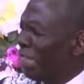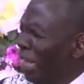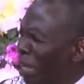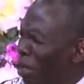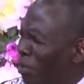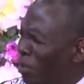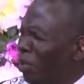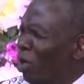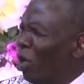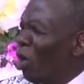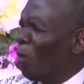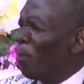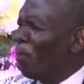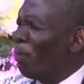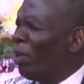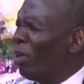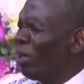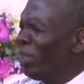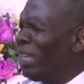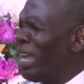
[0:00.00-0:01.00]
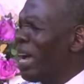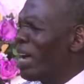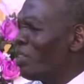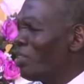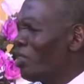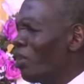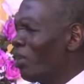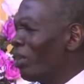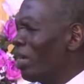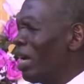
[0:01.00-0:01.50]
came upon
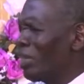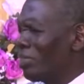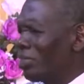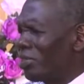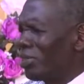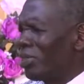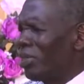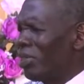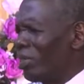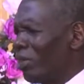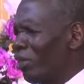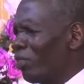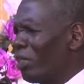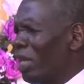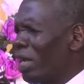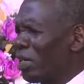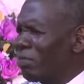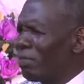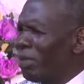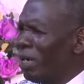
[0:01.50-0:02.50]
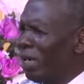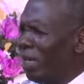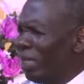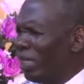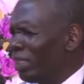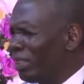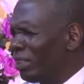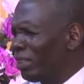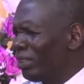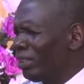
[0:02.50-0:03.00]
that younger son of that
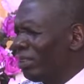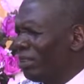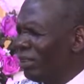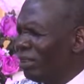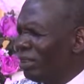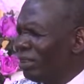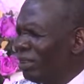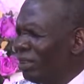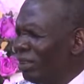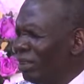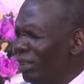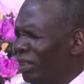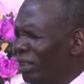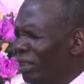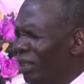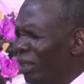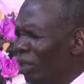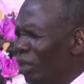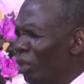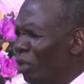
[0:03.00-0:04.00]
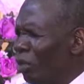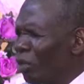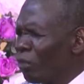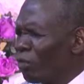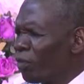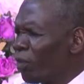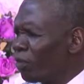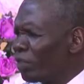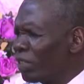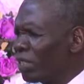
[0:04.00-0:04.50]
man. In
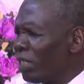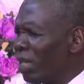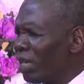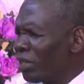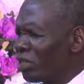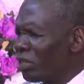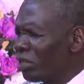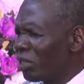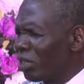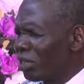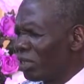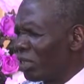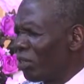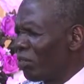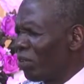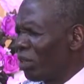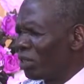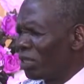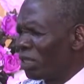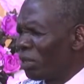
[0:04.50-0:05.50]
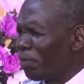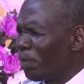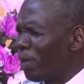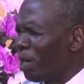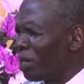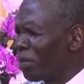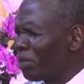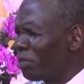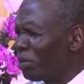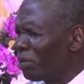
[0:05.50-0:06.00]
Luke 15, that Jesus gave us a
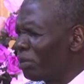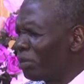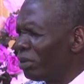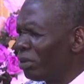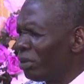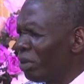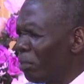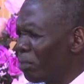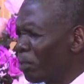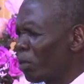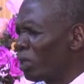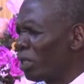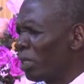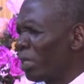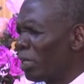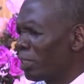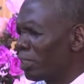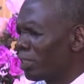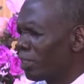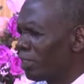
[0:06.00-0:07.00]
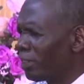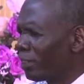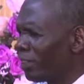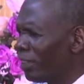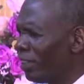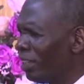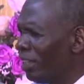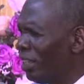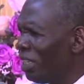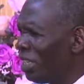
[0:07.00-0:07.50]
parable, the prodigal son.
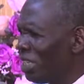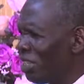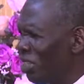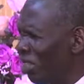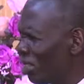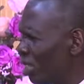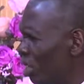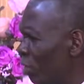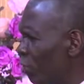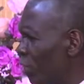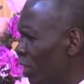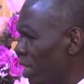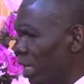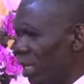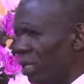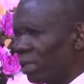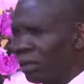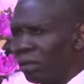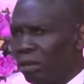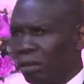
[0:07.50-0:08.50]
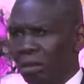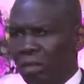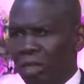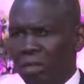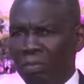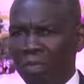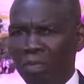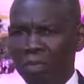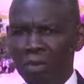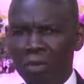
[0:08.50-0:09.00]
He just said, Father,
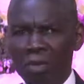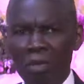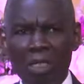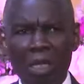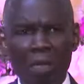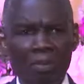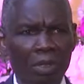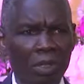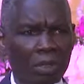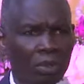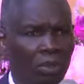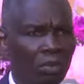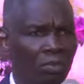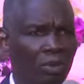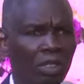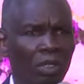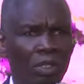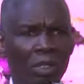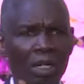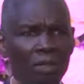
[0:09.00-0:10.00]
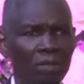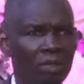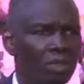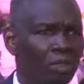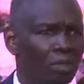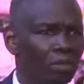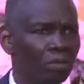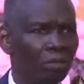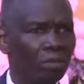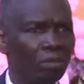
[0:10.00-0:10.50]
give me all that belongs to me in your
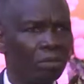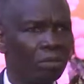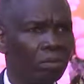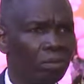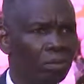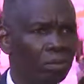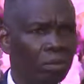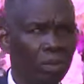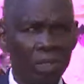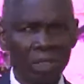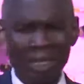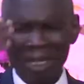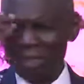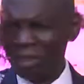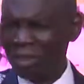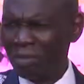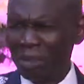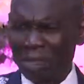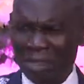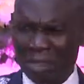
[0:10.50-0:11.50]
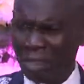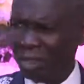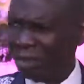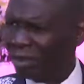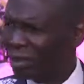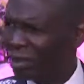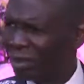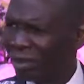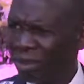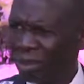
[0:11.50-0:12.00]
house. Can you imagine?
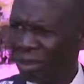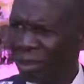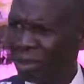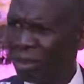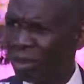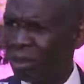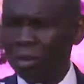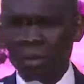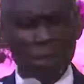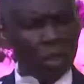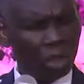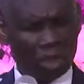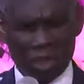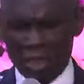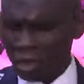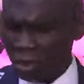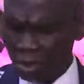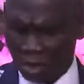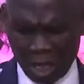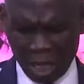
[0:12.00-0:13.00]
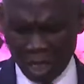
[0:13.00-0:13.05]
Just